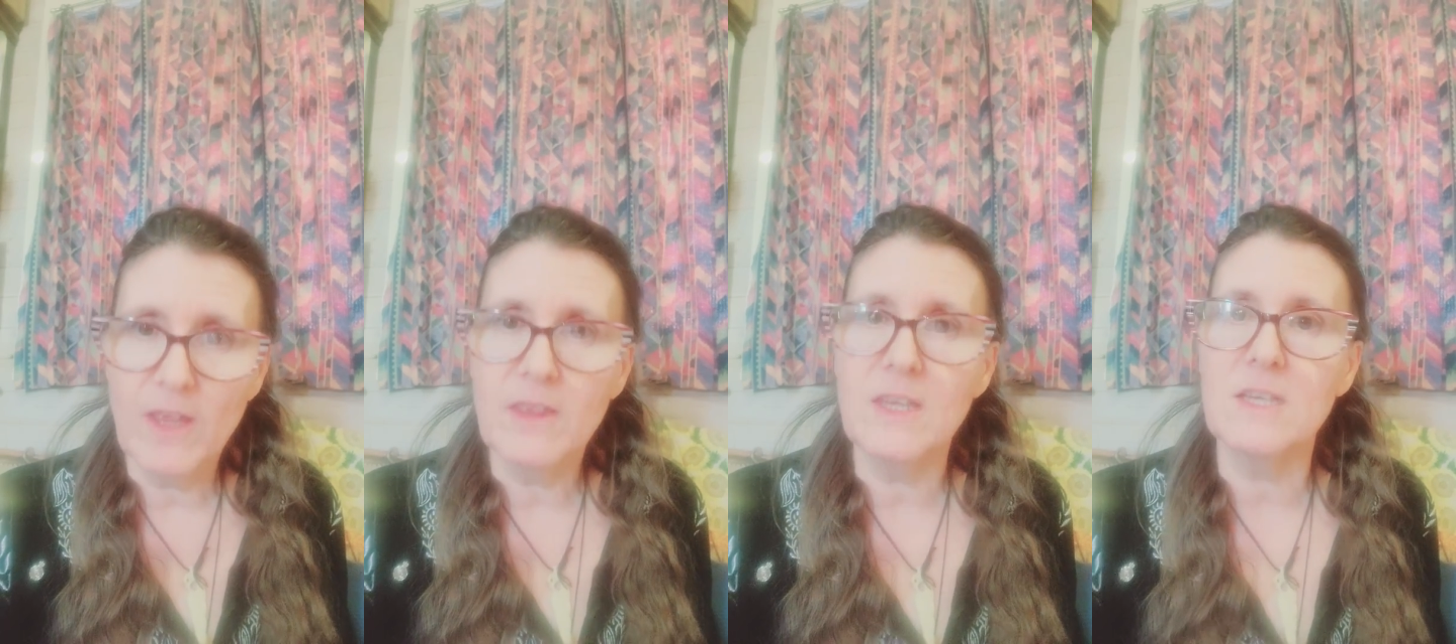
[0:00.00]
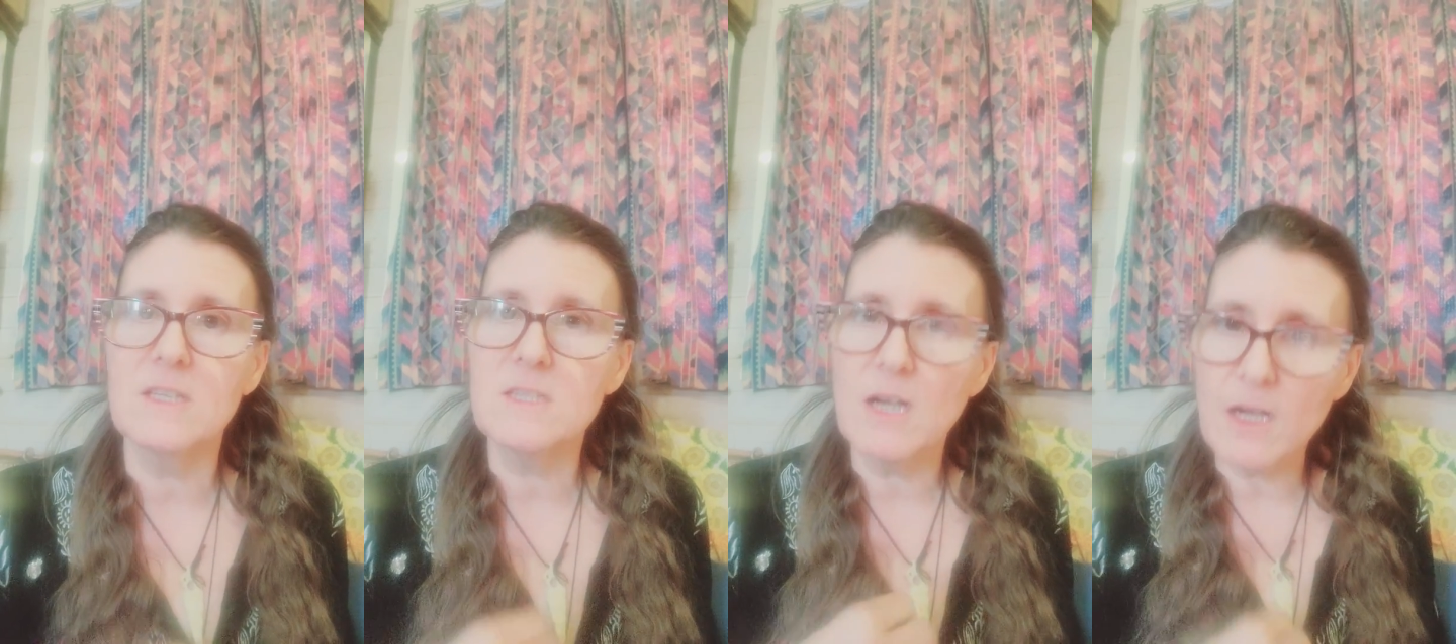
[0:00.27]
the
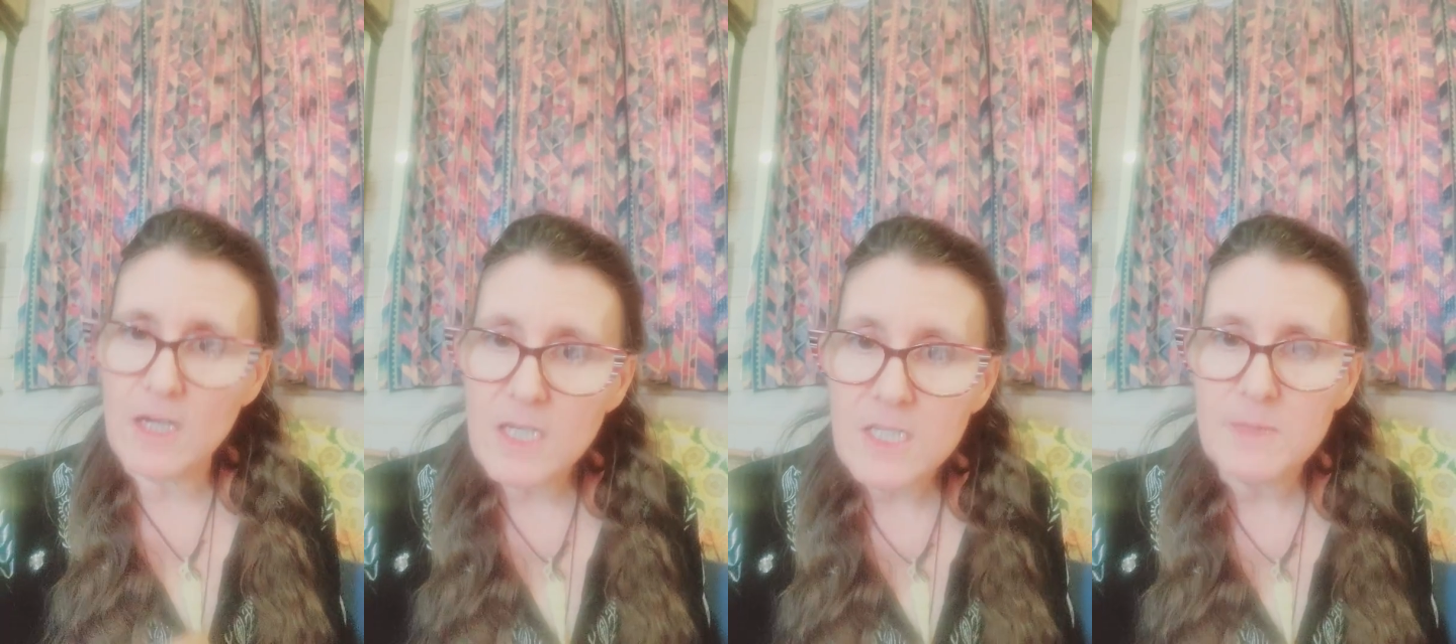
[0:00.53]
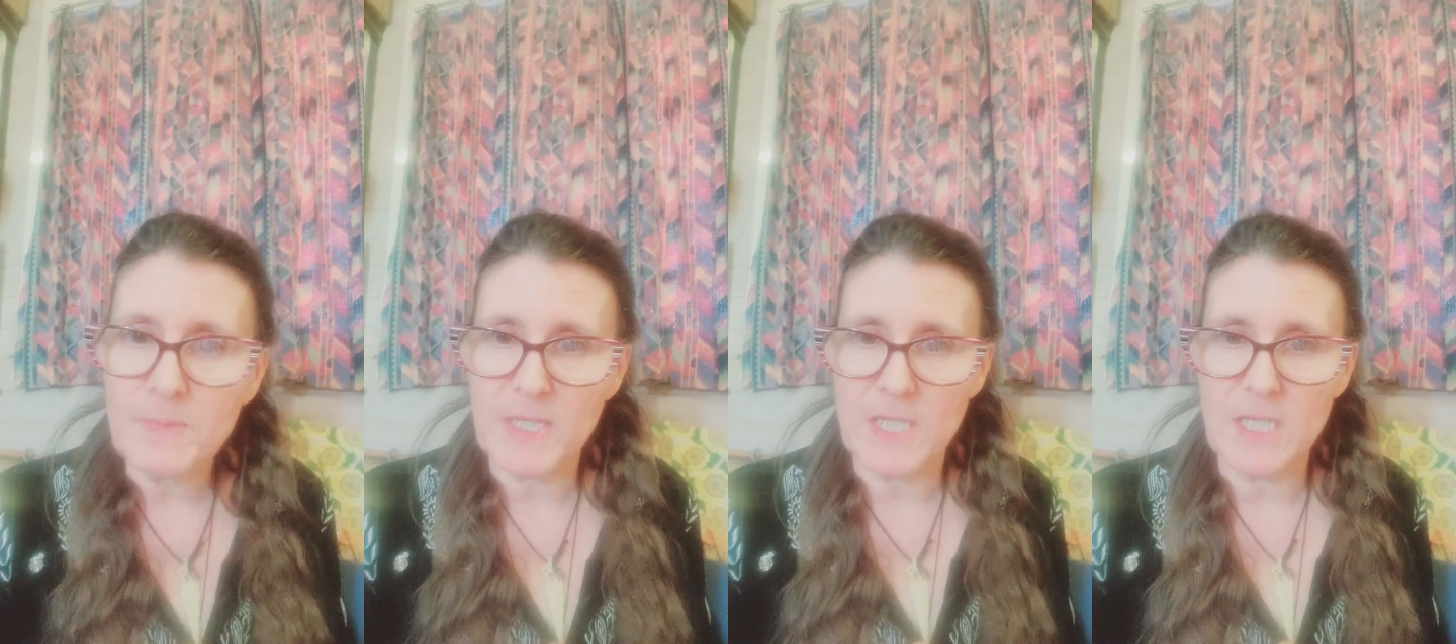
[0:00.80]

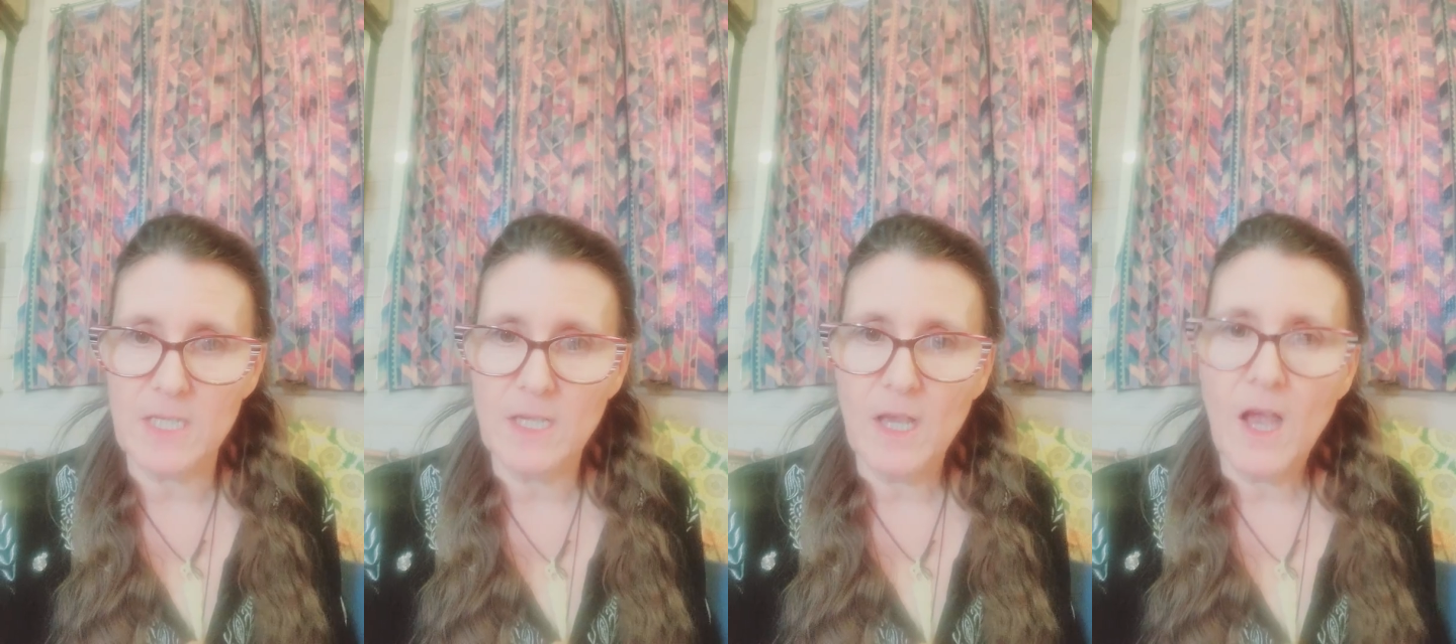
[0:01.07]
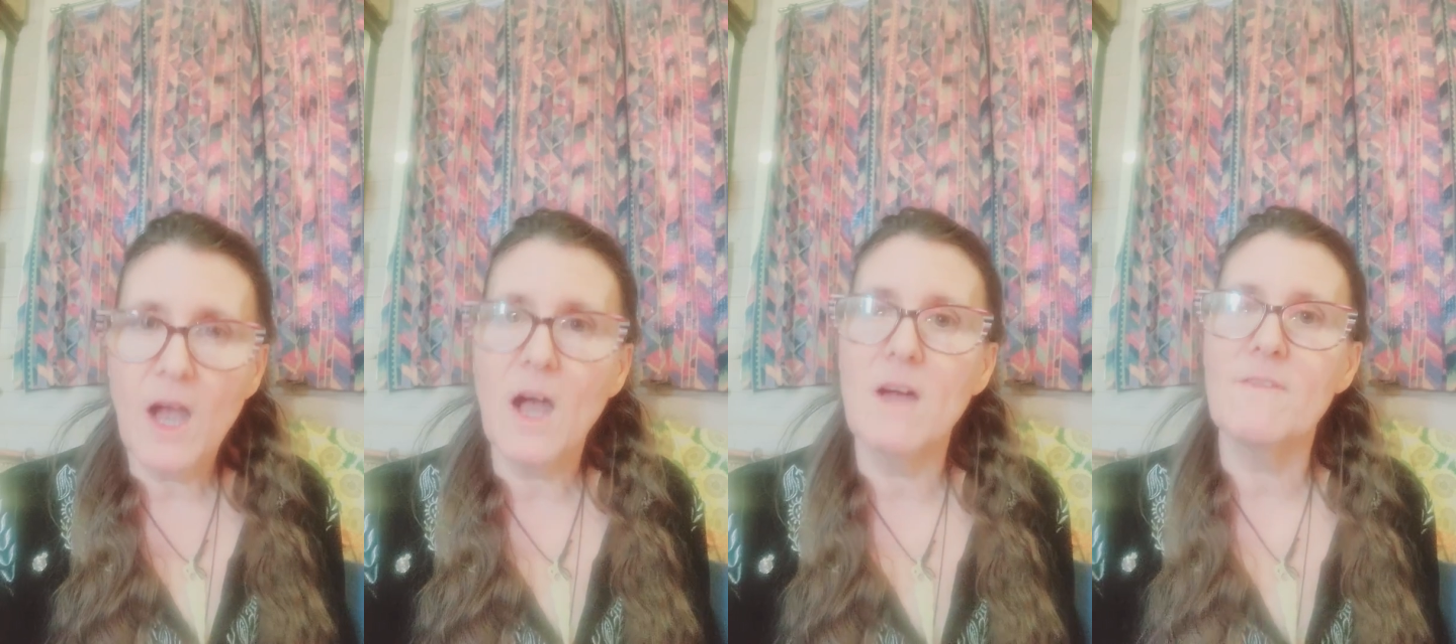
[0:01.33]
autonomy
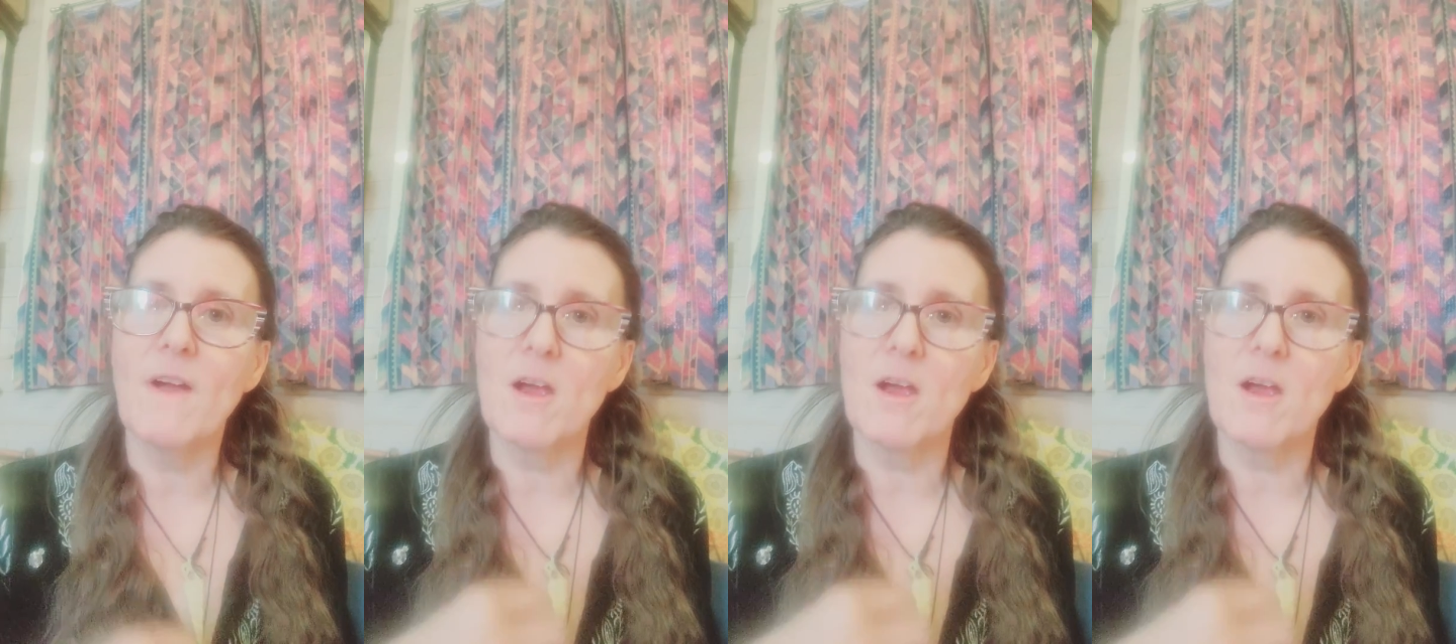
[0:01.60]
of